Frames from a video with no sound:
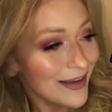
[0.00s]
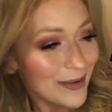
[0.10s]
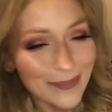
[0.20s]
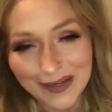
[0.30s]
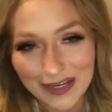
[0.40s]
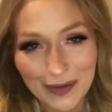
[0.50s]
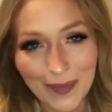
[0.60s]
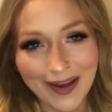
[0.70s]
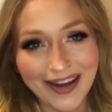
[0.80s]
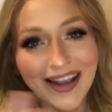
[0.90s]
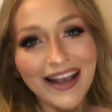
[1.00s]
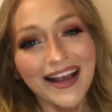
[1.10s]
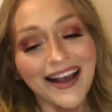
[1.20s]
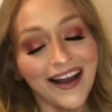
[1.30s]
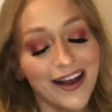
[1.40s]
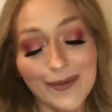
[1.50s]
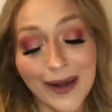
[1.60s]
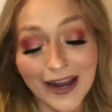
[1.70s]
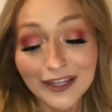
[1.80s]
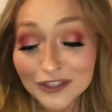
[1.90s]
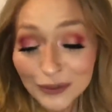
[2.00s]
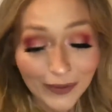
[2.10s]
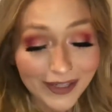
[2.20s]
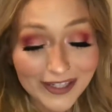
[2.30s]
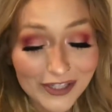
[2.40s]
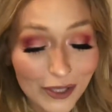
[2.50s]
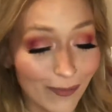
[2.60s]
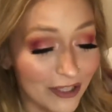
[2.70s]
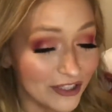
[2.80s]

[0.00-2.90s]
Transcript: But anyway, um, I enjoyed it so much.